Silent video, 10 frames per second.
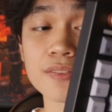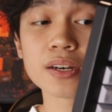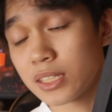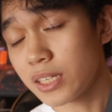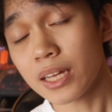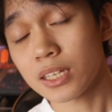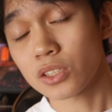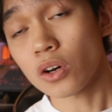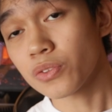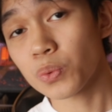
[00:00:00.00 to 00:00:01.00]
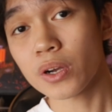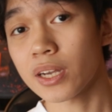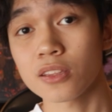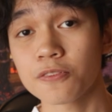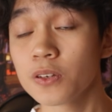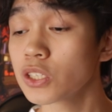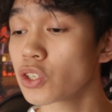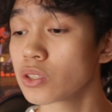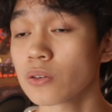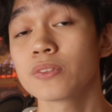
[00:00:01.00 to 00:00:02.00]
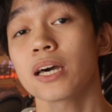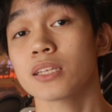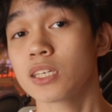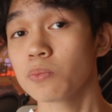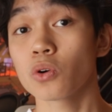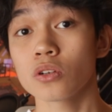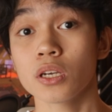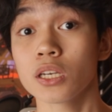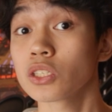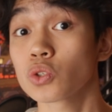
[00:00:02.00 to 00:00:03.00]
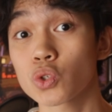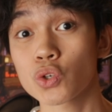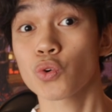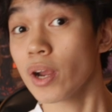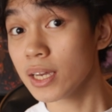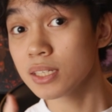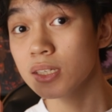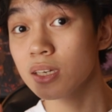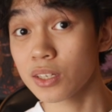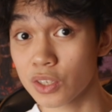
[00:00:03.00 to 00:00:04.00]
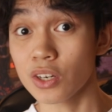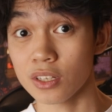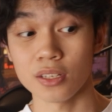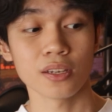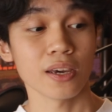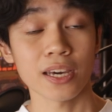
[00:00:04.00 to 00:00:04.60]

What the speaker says: Because yeah, the software and the features of that keyboard is crazy good.